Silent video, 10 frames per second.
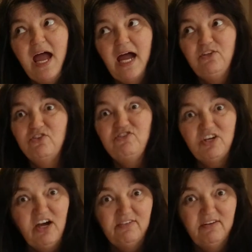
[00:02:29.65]
and you're
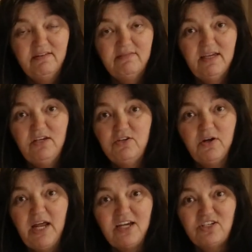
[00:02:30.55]
done. That you
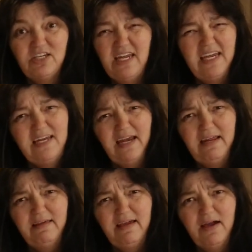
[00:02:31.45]
don't actually need
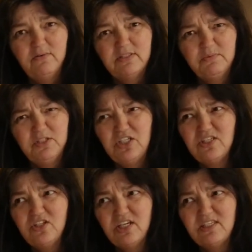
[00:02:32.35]
anything else, which
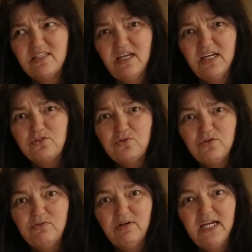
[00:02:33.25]
is just
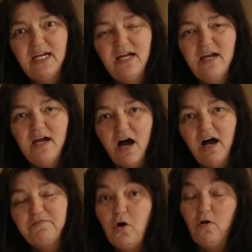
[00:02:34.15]
extraordinary.
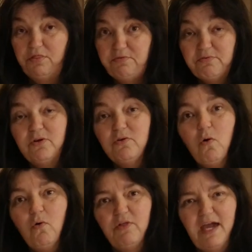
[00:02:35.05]
I've gone through
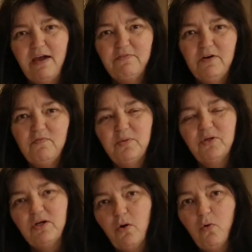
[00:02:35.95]
all the effort of
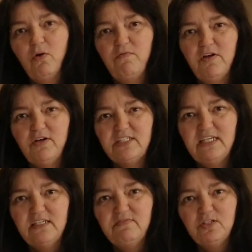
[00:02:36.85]
putting all of those
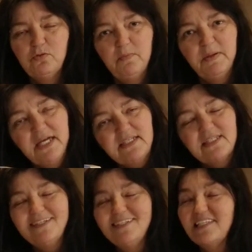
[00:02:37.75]
individual
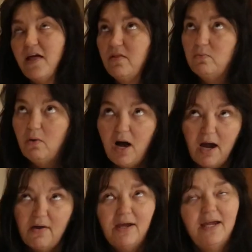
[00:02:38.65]
pieces and the
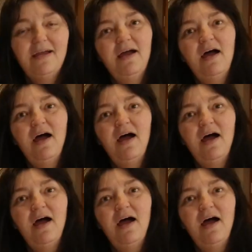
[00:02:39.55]
wiring,